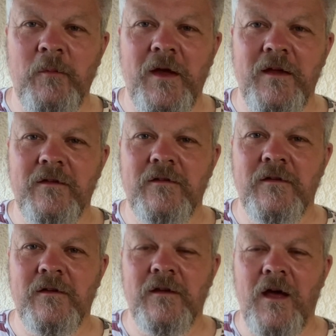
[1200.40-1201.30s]
page
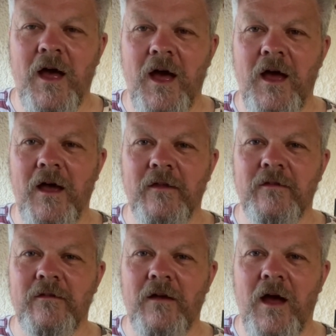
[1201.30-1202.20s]

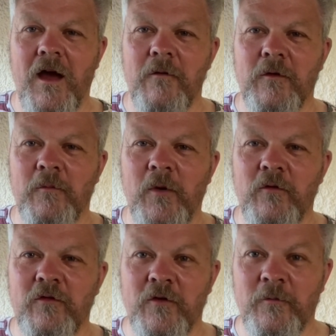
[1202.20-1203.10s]
and I will
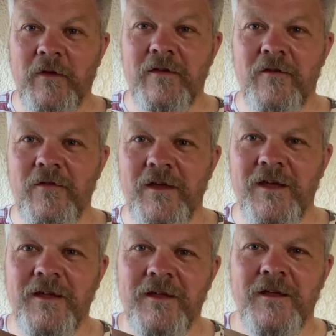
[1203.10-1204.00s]
post an update on
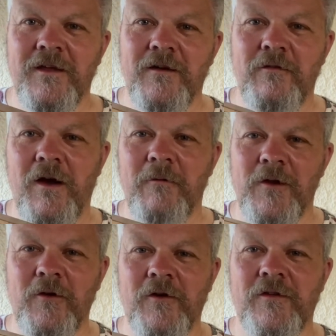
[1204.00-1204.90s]
there of how it
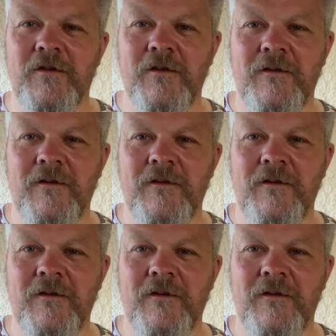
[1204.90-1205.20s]
looks.